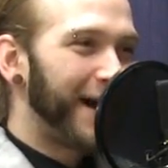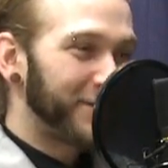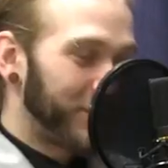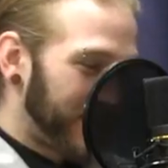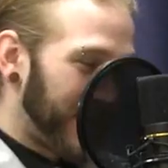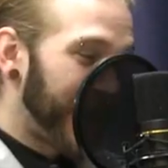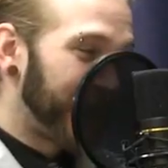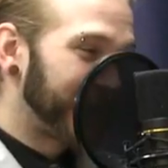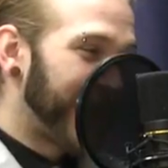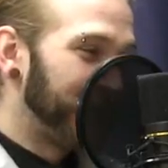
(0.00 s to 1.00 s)
I've smoked a lot
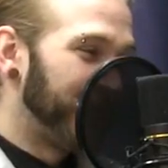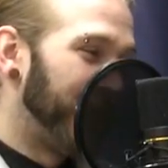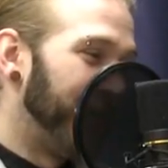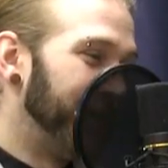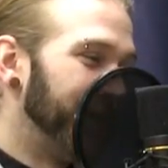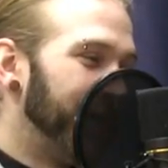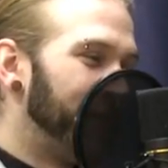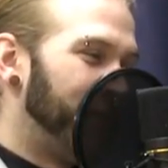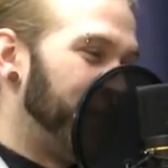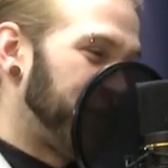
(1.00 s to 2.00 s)
outside before,
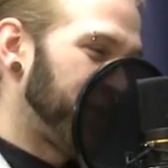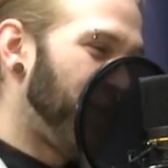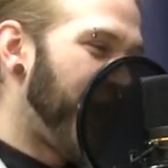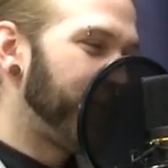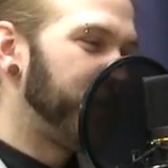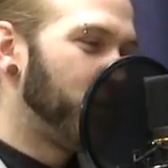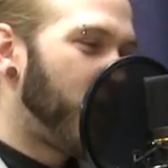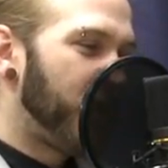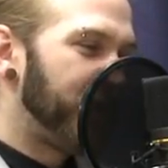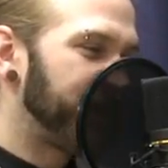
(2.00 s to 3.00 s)
which is why we do
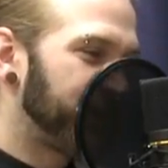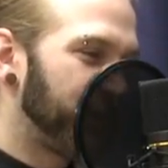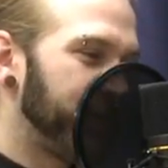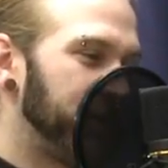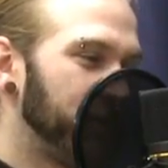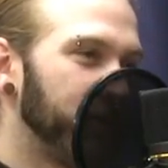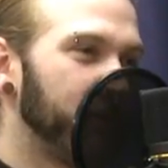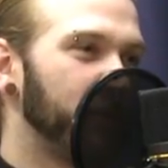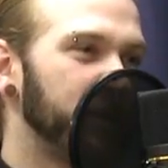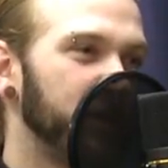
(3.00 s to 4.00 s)
our events the way we do
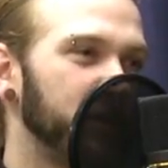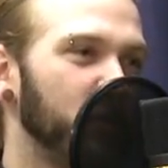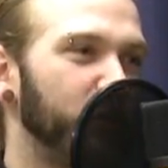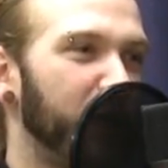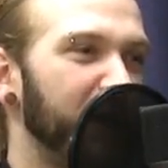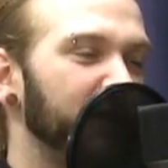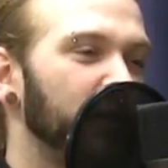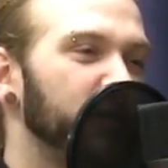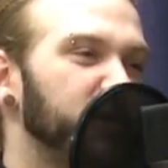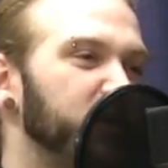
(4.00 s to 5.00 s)
them. Right. We do it at private
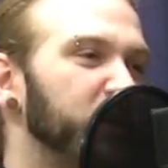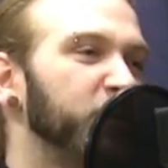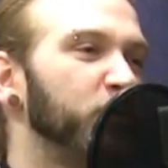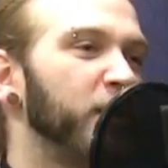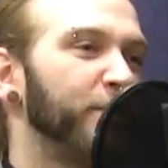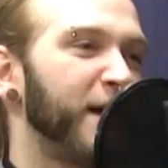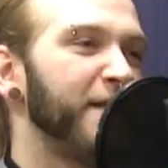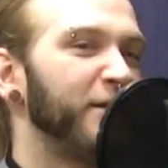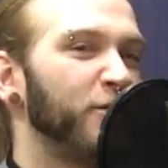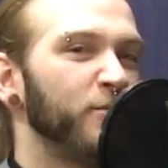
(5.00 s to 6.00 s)
homes, and we don't do it at
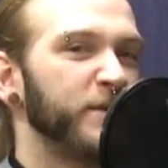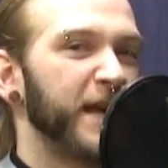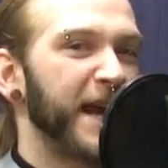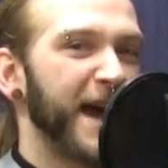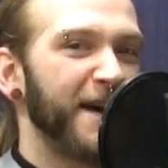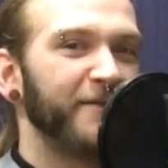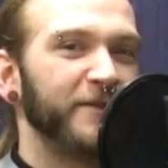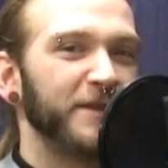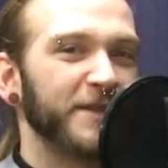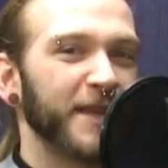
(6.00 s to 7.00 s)
private homes that have
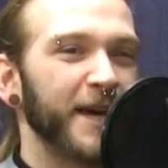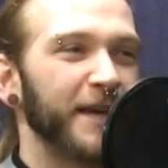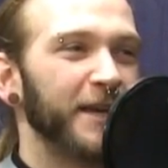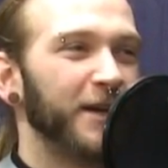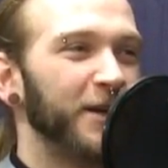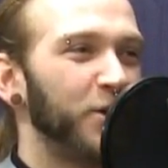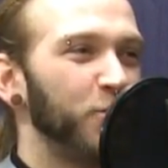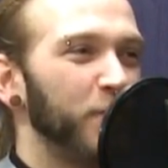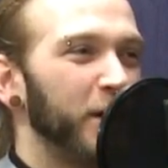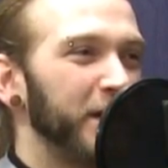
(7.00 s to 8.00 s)
these like
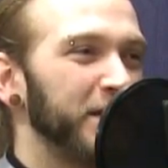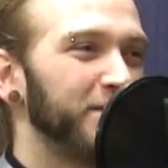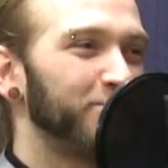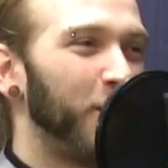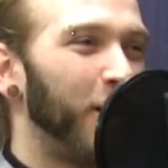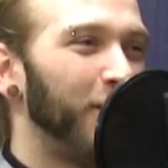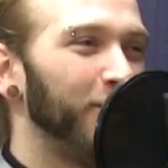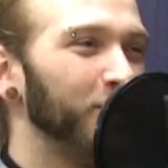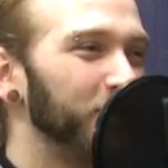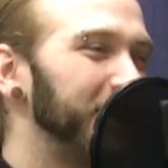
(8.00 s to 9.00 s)
humongous
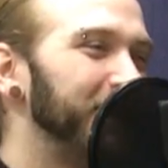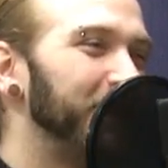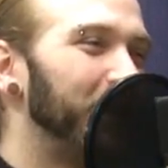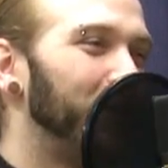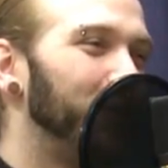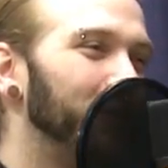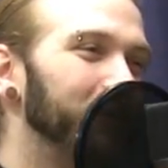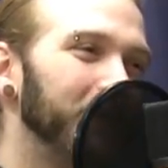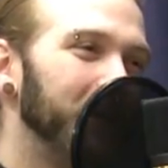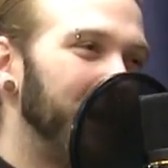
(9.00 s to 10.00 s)
halls in their
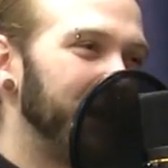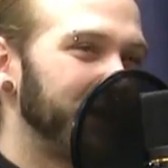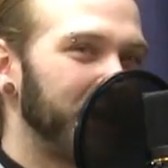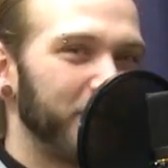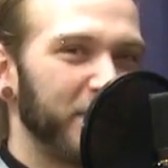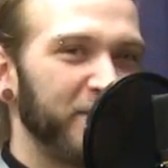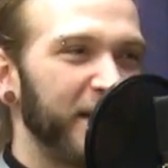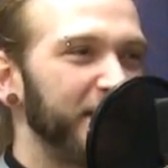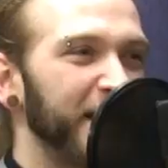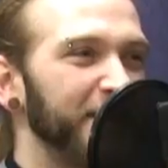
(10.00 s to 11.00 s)
home. I set up an
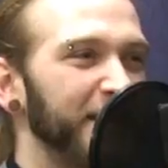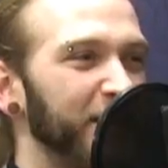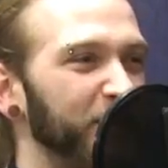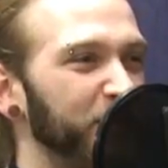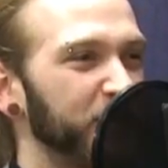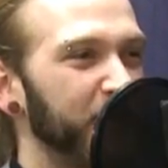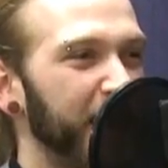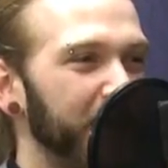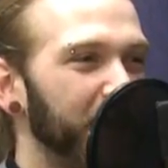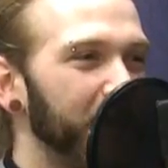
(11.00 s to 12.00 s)
event tents out in people's
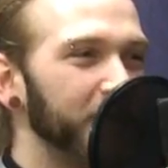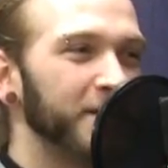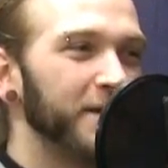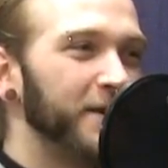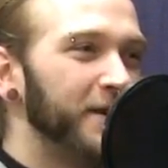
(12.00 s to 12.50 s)
backyards.